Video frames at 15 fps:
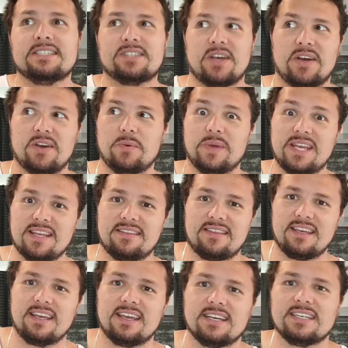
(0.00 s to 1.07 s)
So we
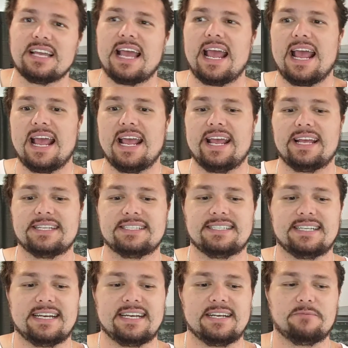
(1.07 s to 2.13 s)
get there, and